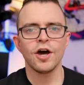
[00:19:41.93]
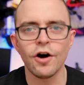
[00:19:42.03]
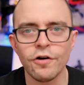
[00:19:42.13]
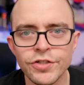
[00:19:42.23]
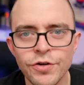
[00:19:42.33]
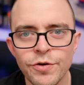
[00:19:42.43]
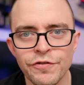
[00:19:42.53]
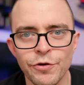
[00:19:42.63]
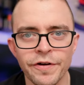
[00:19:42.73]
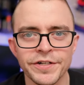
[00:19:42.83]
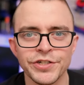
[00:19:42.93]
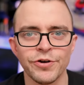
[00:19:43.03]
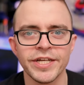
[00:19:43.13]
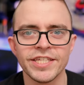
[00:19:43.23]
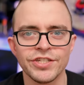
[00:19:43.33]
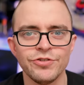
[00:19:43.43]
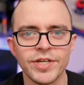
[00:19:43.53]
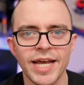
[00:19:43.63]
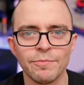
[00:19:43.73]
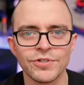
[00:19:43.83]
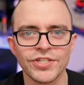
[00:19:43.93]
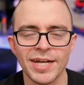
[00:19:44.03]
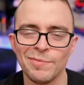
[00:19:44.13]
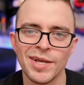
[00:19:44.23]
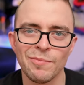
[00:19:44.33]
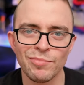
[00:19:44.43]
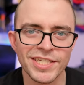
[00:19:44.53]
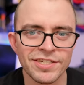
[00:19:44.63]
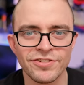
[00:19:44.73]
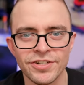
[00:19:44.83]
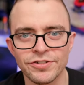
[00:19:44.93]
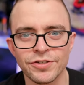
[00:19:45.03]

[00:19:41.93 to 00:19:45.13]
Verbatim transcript: Also, if you are enjoying this two camera setup, please consider